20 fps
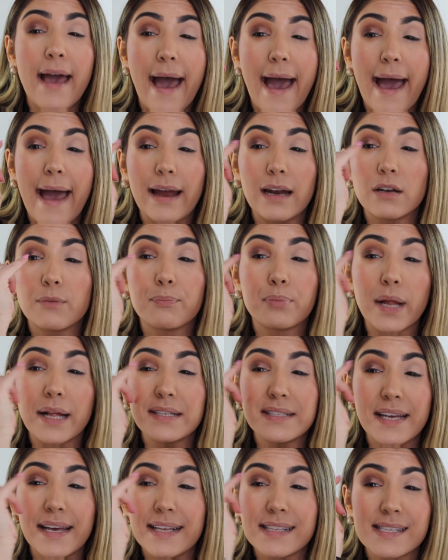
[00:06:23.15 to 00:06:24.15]
and
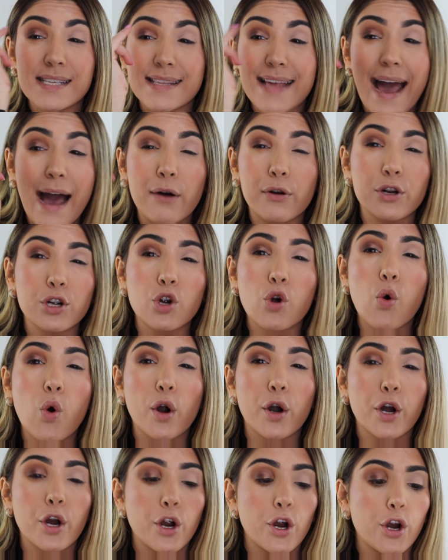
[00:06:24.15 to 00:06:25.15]
blend it into the outer
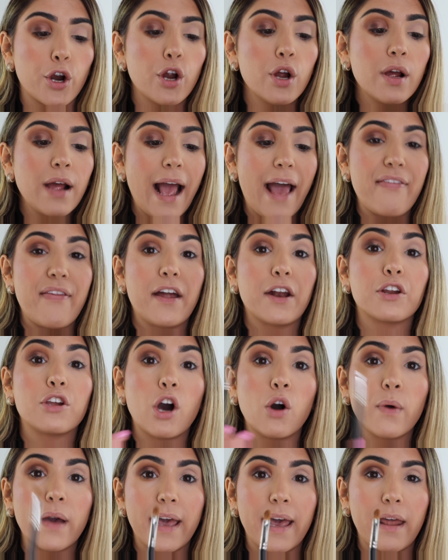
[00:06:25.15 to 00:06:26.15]
corner, and then
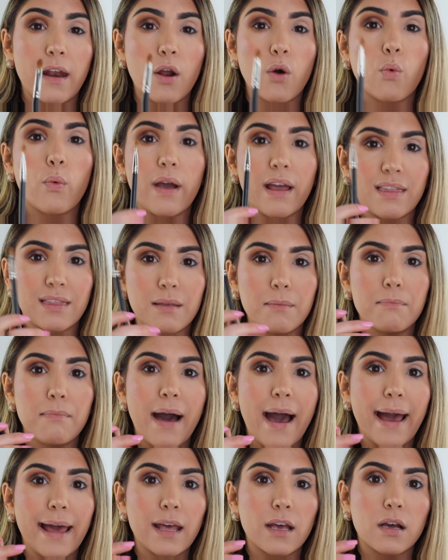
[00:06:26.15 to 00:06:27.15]
go in with
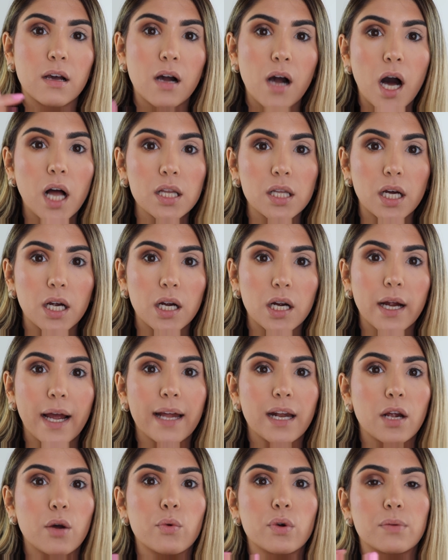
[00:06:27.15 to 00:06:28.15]
my color
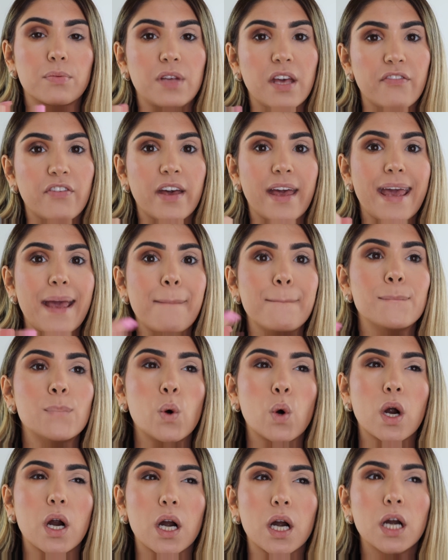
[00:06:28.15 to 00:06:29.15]
and it would give it a
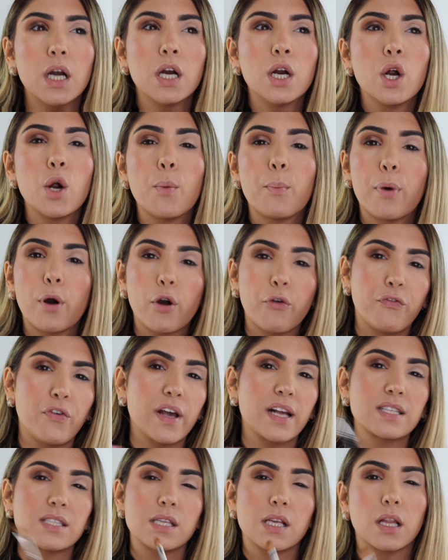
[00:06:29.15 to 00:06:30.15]
more
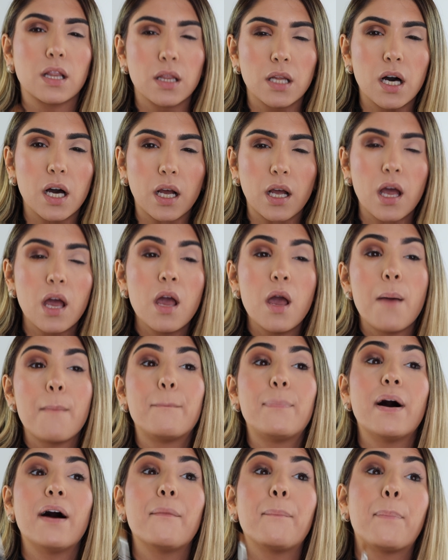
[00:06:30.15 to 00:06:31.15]
perfect look.
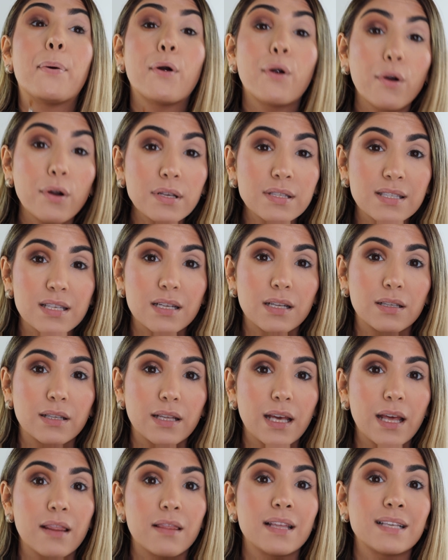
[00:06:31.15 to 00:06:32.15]
But
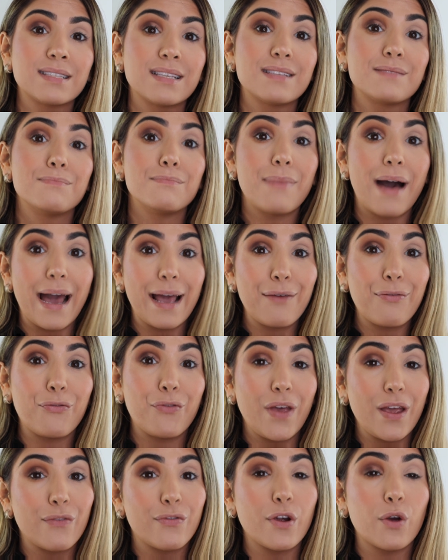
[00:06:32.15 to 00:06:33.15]
personally, this is my
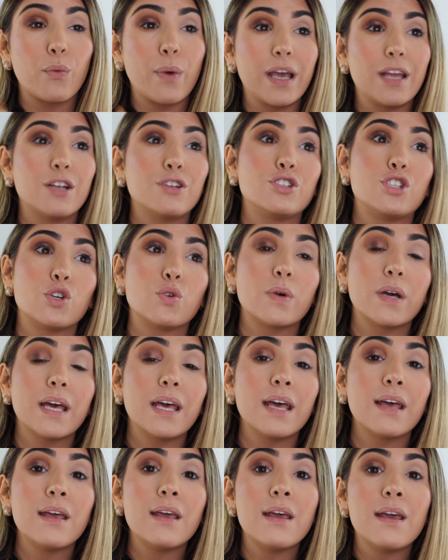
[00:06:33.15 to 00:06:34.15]
favorite way to do
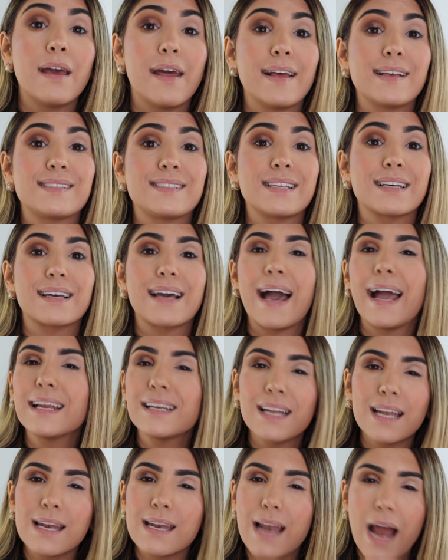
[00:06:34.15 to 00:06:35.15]
it, is to kind
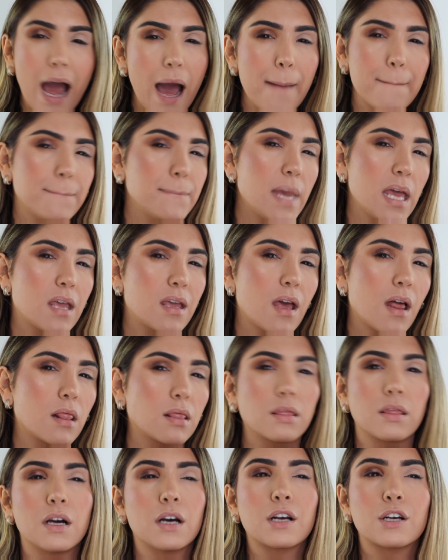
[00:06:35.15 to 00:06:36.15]
of not make
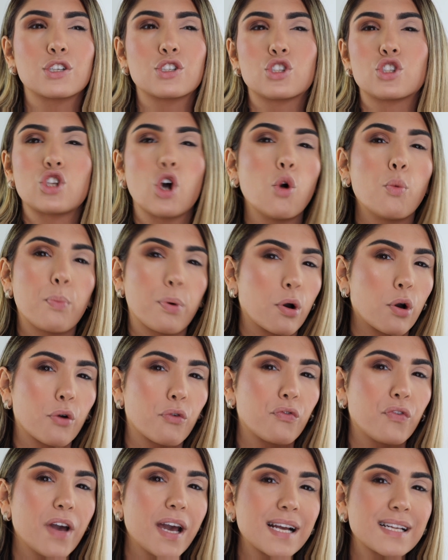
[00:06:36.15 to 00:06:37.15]
it look so
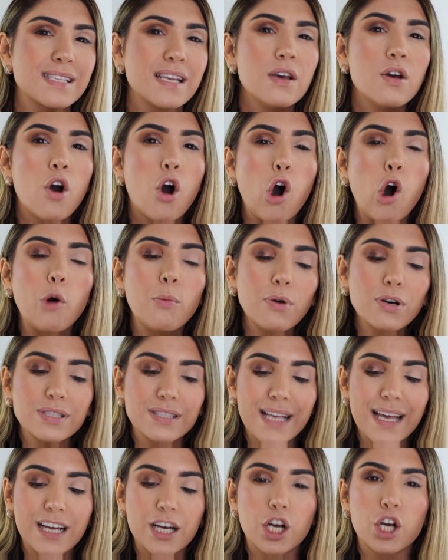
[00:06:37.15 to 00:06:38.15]
perfect,
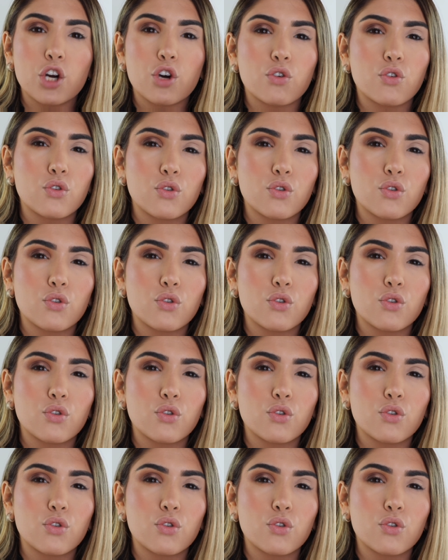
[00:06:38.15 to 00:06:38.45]
almost like a,